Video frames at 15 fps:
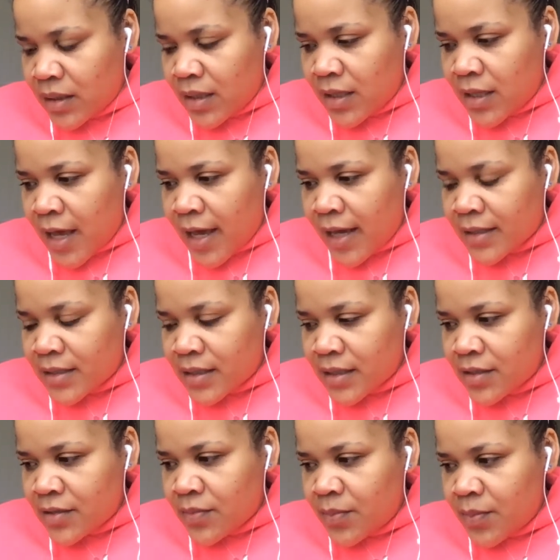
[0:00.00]
that
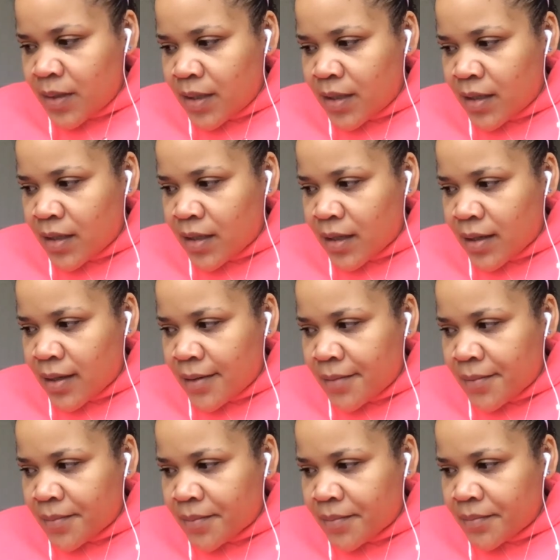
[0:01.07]
to be
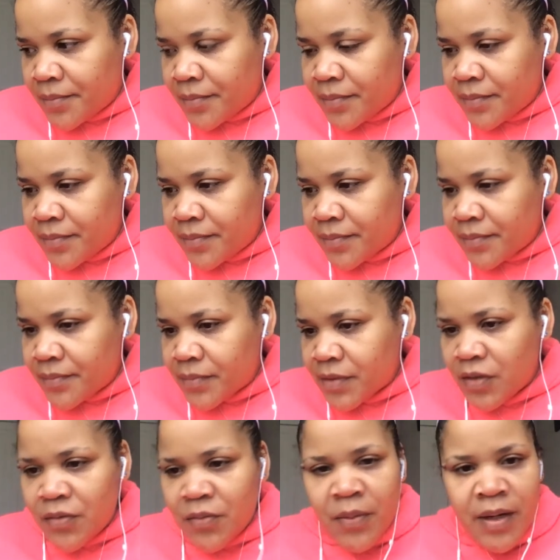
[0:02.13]
um,
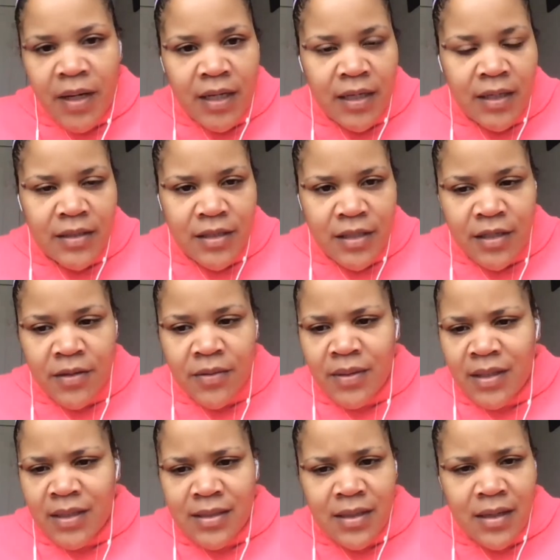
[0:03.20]
degrading to you and
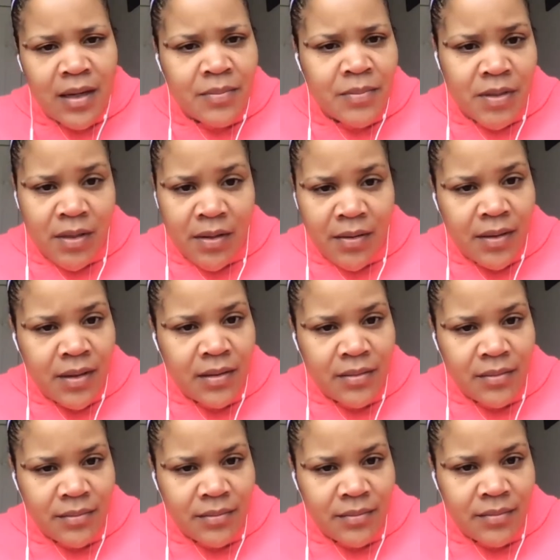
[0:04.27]
he's like i'm sorry
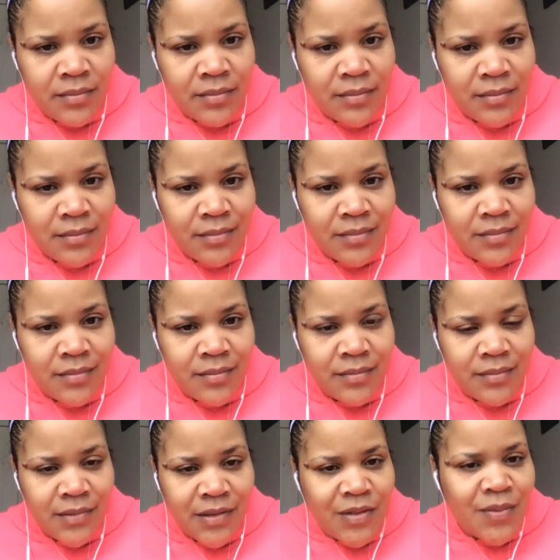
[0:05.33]

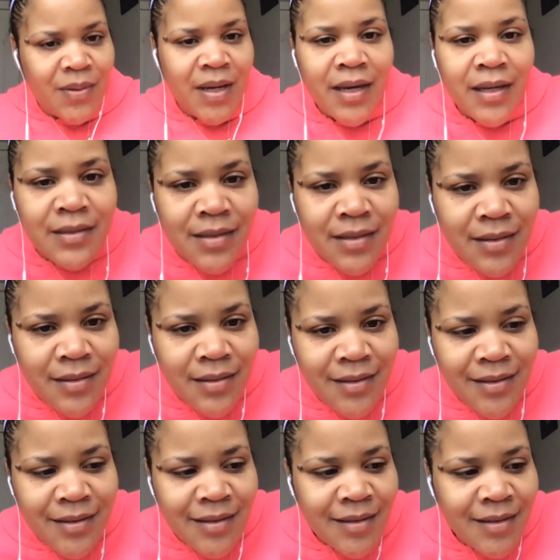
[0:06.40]
you can't
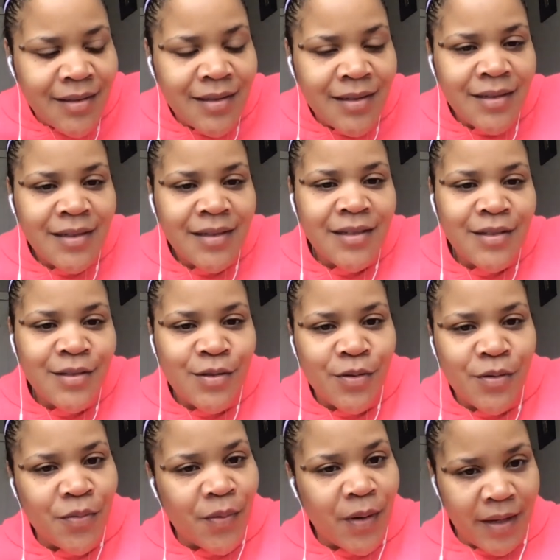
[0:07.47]

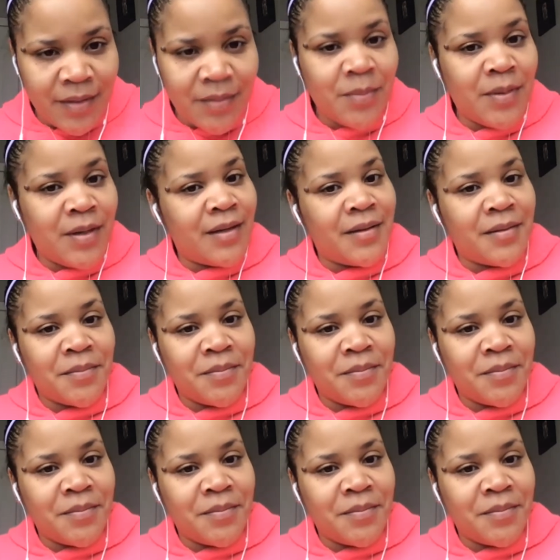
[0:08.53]
degrade me